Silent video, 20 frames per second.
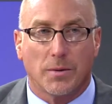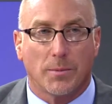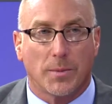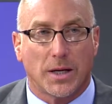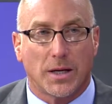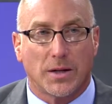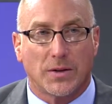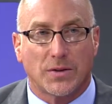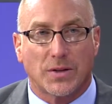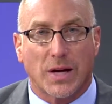
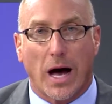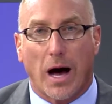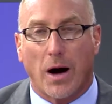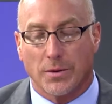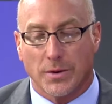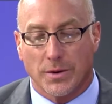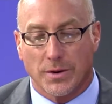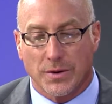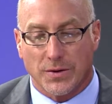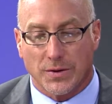minutes out
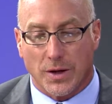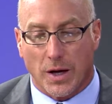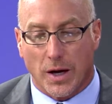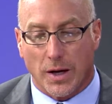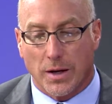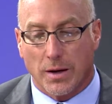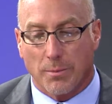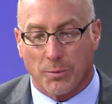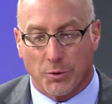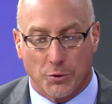in the
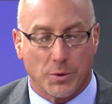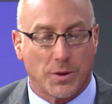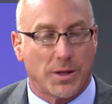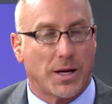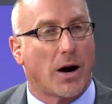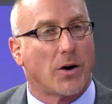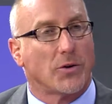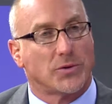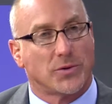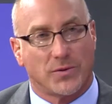sun between the
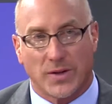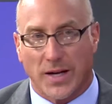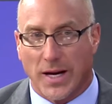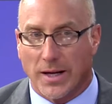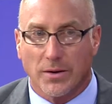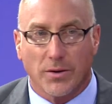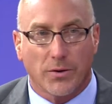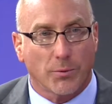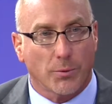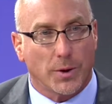hours of 10
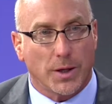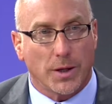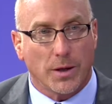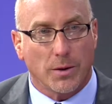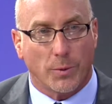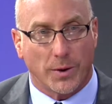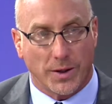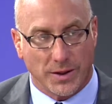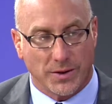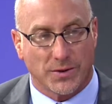and 3
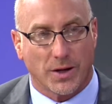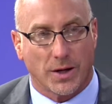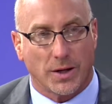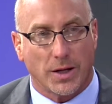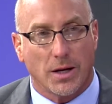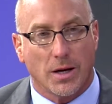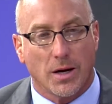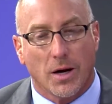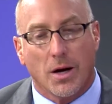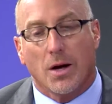when it's
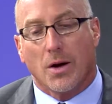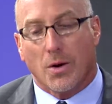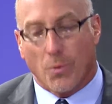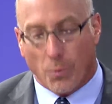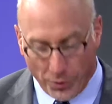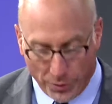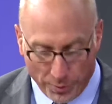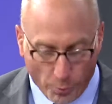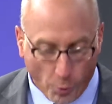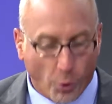sunny
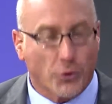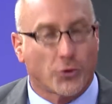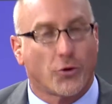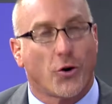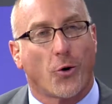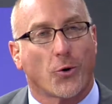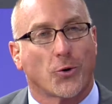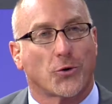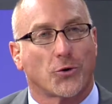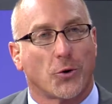with more
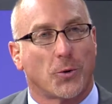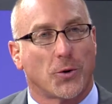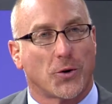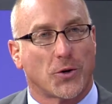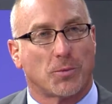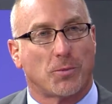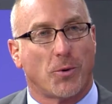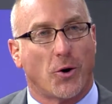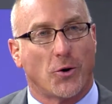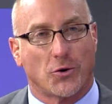torso
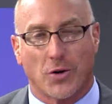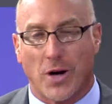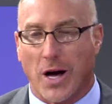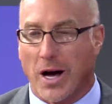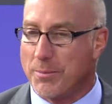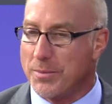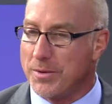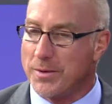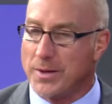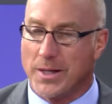exposed. You
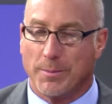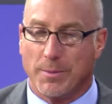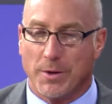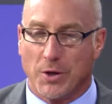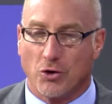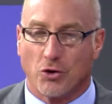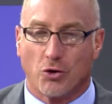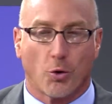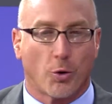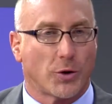have to be
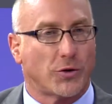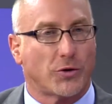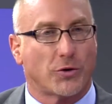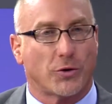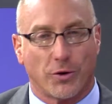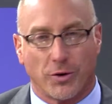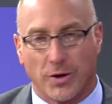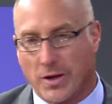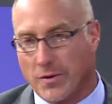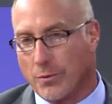in shorts
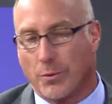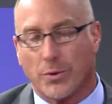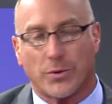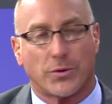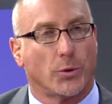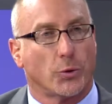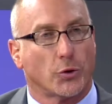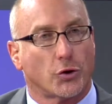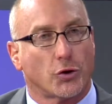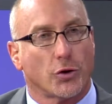or even with
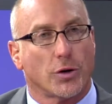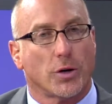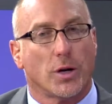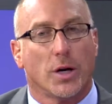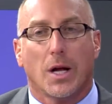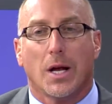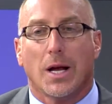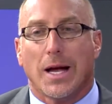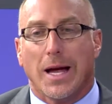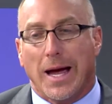no shirt.
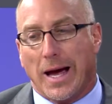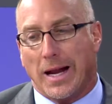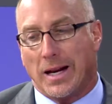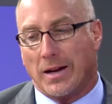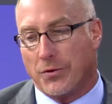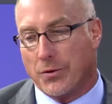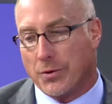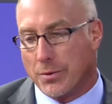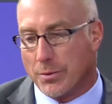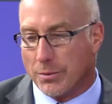And
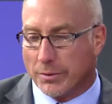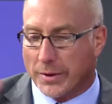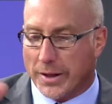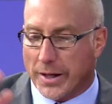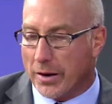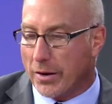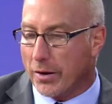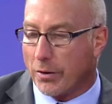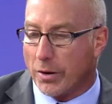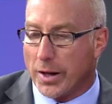if you
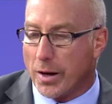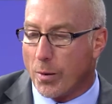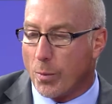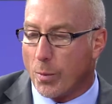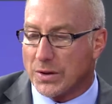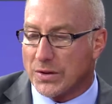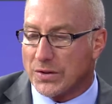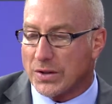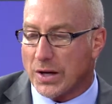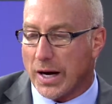lay on
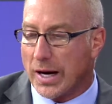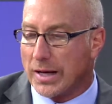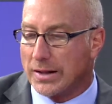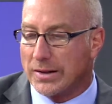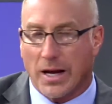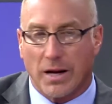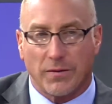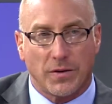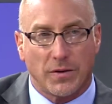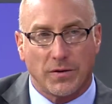one side,
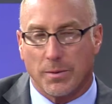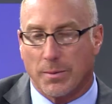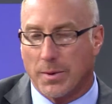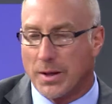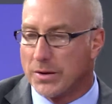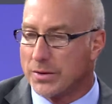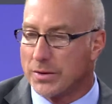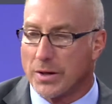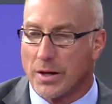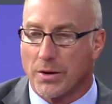10, 15
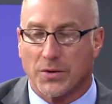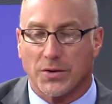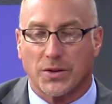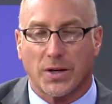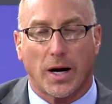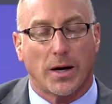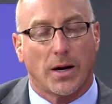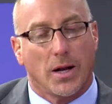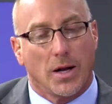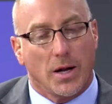minutes on the other
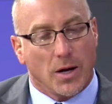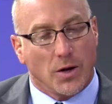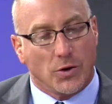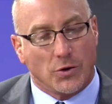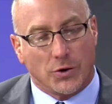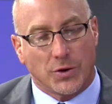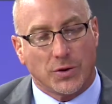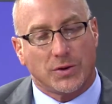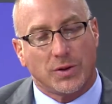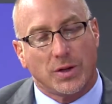side,
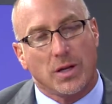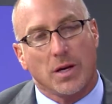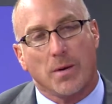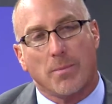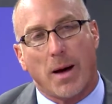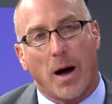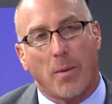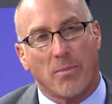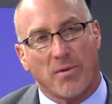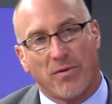just the
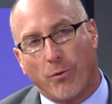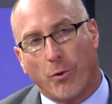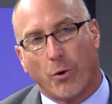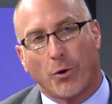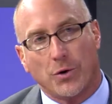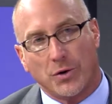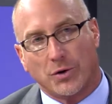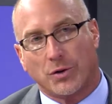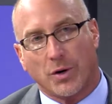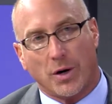amount before
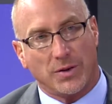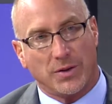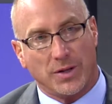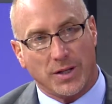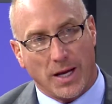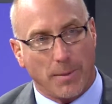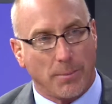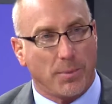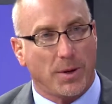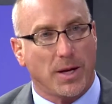you start to
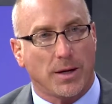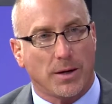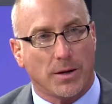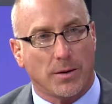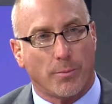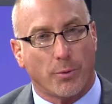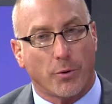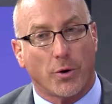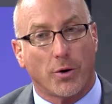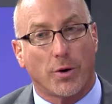get pink
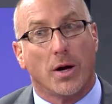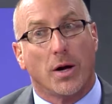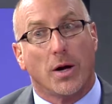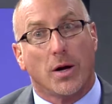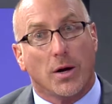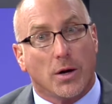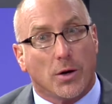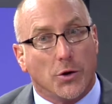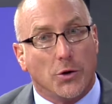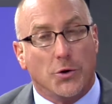and burn,
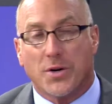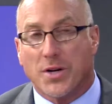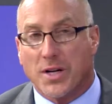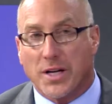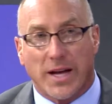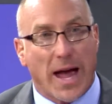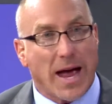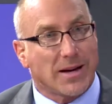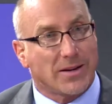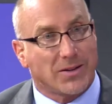you can
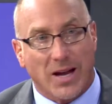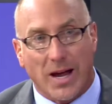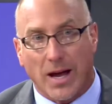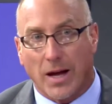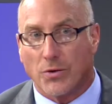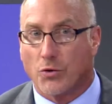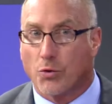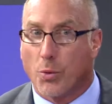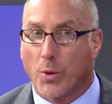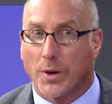get
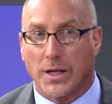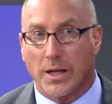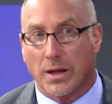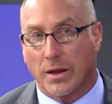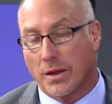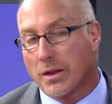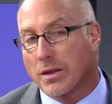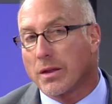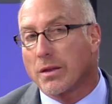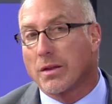10,
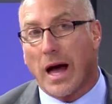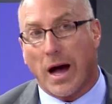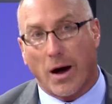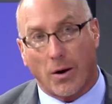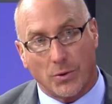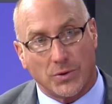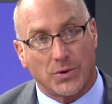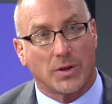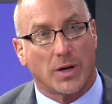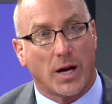
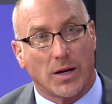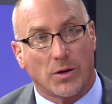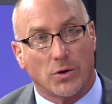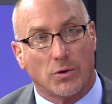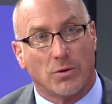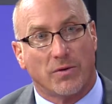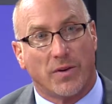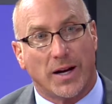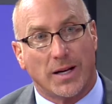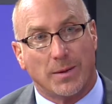20,000
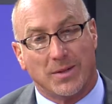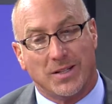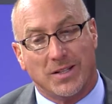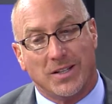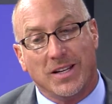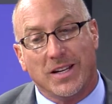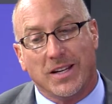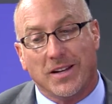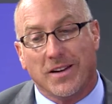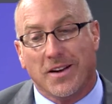IU of vitamin
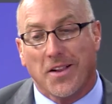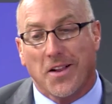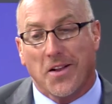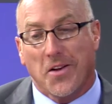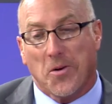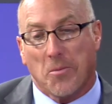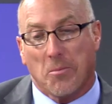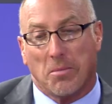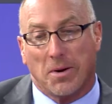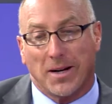D.
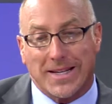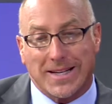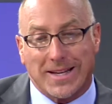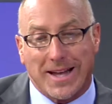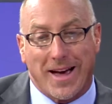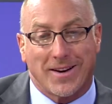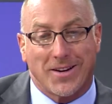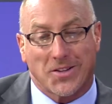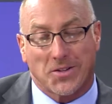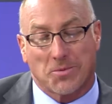But
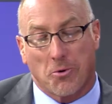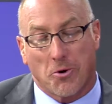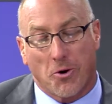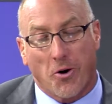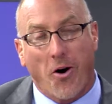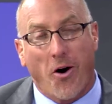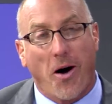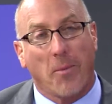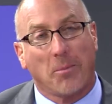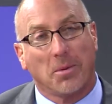again, it's more
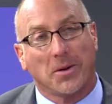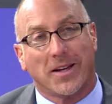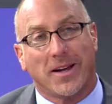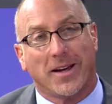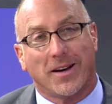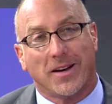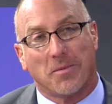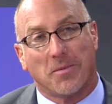complicated